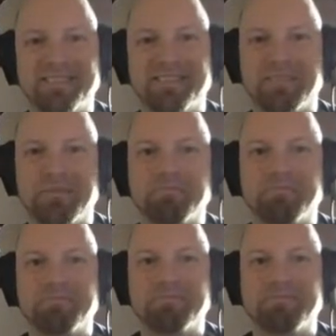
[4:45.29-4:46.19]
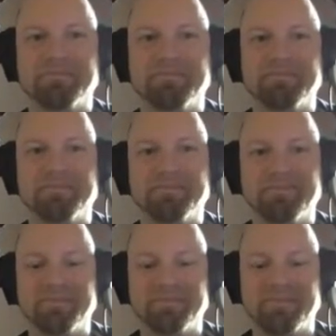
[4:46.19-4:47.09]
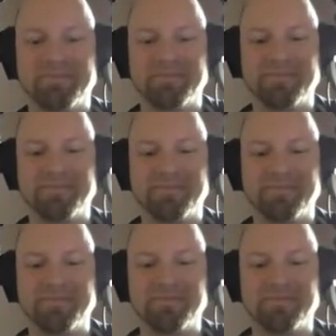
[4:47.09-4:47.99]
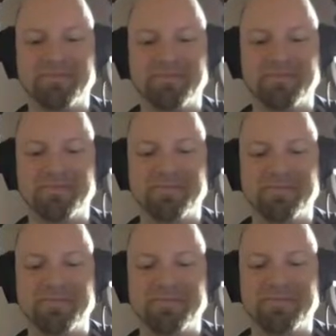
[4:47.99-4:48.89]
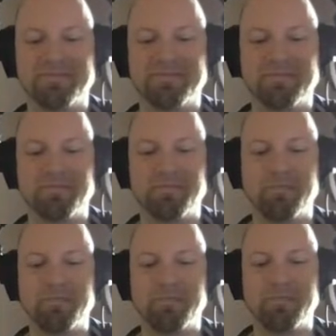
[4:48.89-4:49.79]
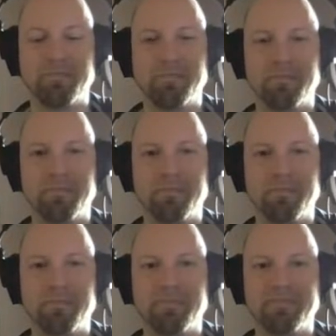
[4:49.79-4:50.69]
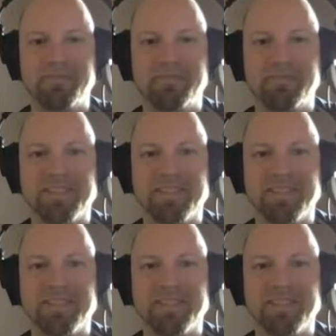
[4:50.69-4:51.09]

(silent)